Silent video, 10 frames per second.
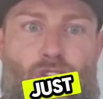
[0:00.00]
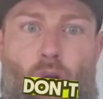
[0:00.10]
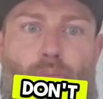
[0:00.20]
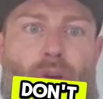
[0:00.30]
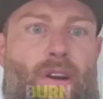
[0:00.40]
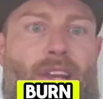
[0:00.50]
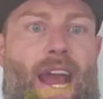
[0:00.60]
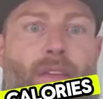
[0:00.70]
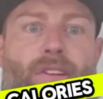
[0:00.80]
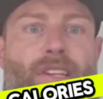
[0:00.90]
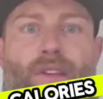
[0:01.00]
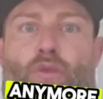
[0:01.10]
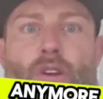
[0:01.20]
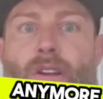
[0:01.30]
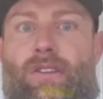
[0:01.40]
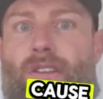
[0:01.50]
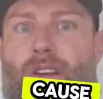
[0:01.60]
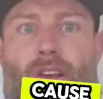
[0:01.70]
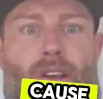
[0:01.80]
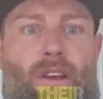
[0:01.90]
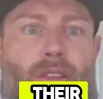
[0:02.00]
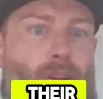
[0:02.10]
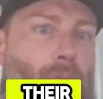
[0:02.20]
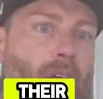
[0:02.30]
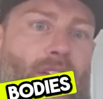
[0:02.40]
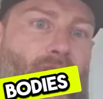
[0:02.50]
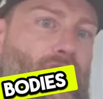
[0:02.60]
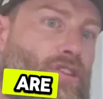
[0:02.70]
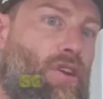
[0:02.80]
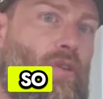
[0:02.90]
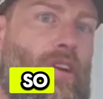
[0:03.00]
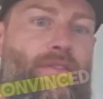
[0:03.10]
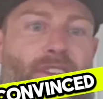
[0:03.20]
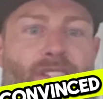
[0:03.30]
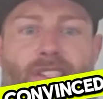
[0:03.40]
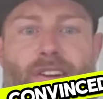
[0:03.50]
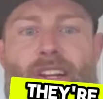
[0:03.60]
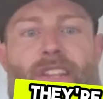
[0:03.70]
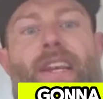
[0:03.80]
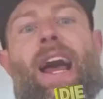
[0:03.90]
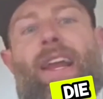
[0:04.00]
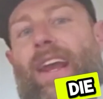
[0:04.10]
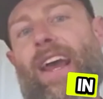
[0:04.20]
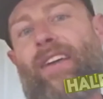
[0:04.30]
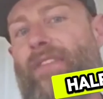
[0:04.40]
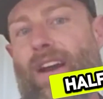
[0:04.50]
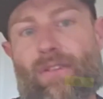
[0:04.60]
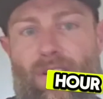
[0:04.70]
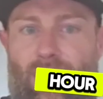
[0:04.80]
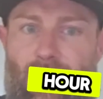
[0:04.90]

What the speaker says: don't burn calories anymore because their bodies are so convinced they're going to die in a half hour.